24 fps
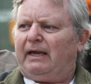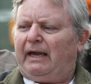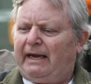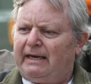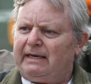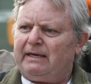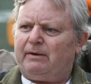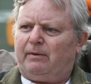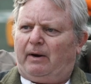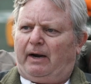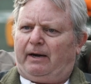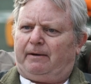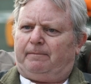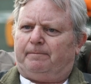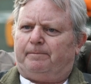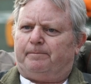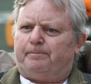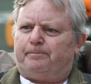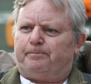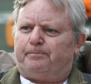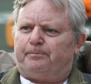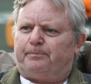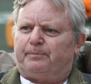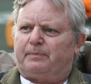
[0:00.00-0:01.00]
Anyway,
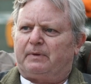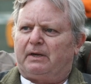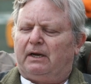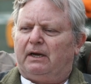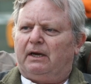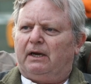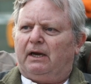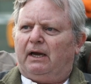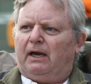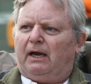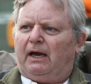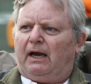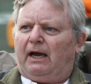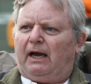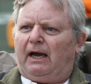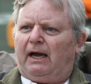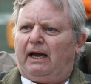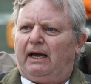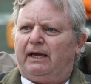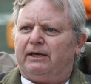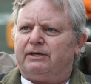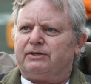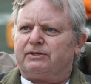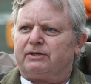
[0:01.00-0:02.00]

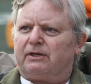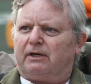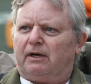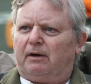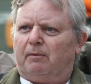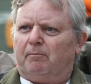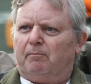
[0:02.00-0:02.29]
and